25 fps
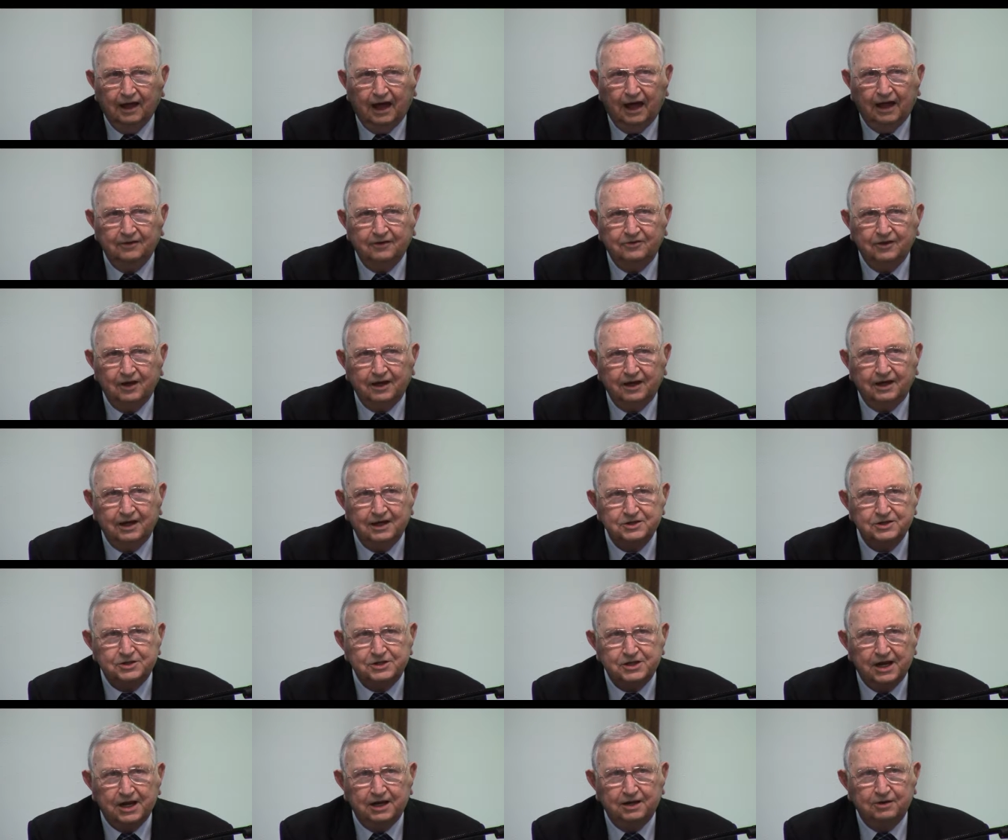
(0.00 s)
I think he
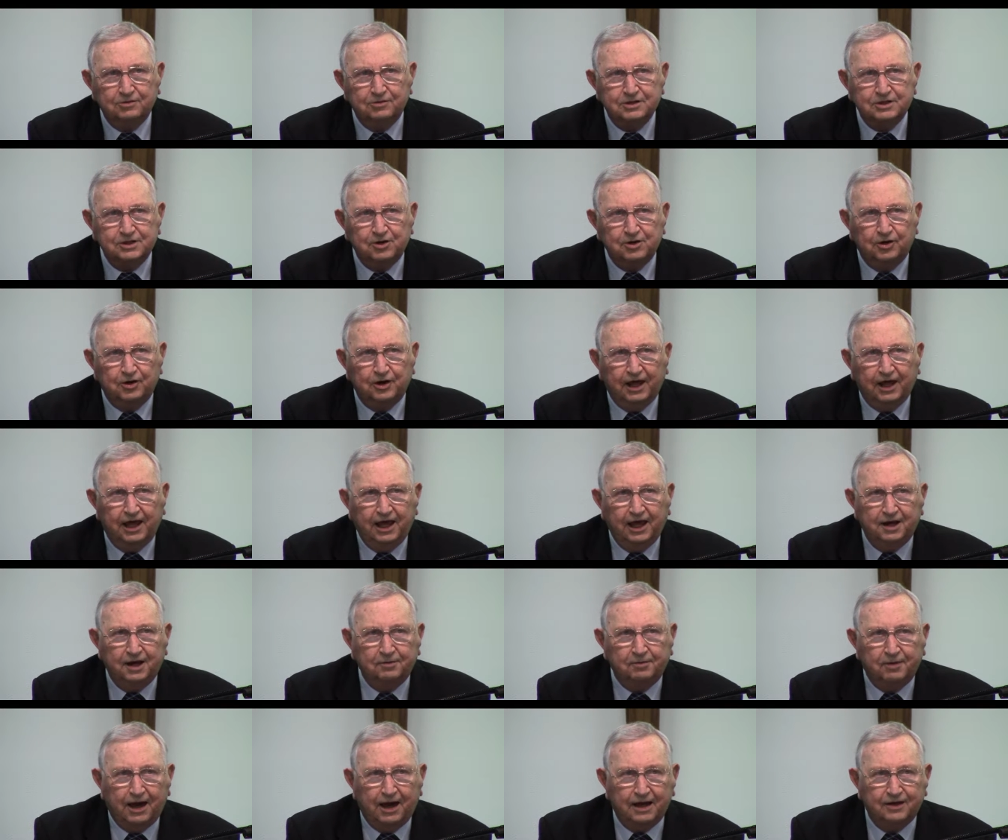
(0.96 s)
said he was going to
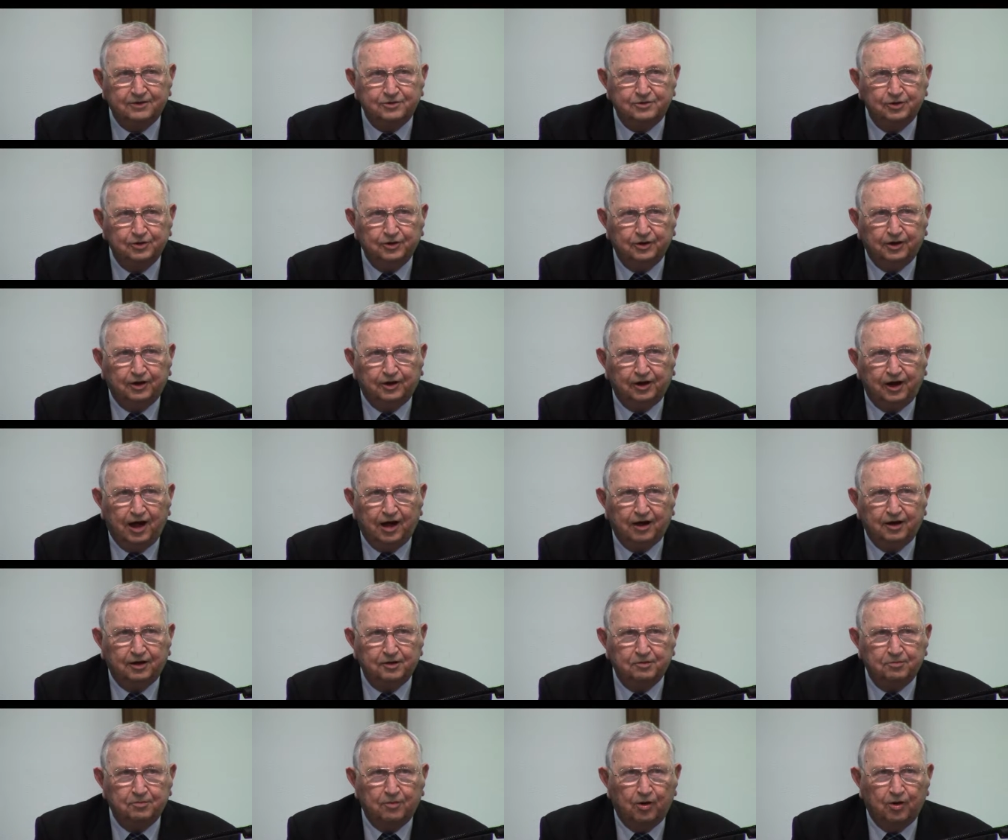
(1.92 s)
hit about two
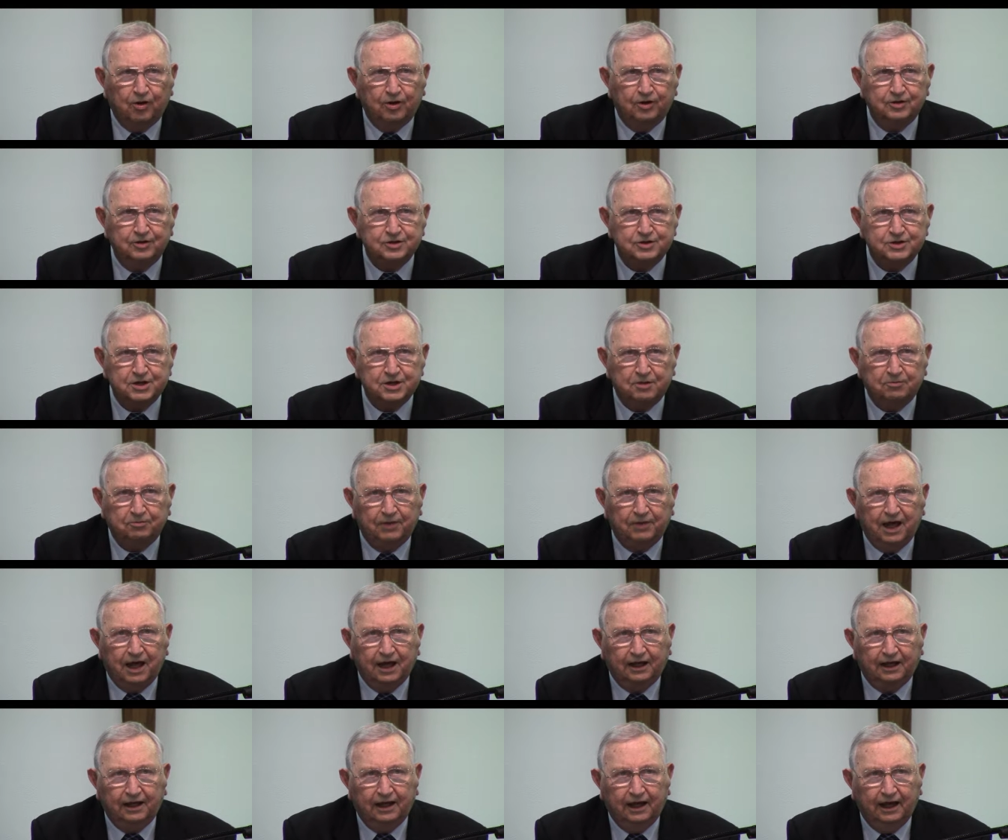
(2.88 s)
o'clock in the morning or something
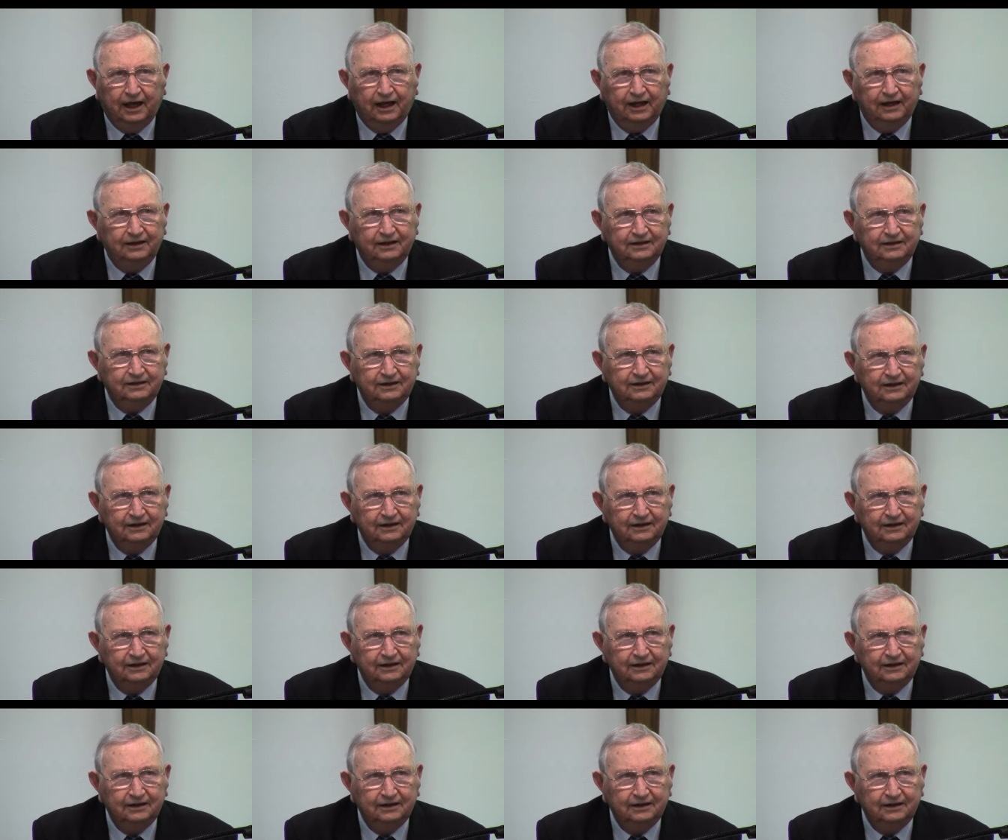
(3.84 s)
like that.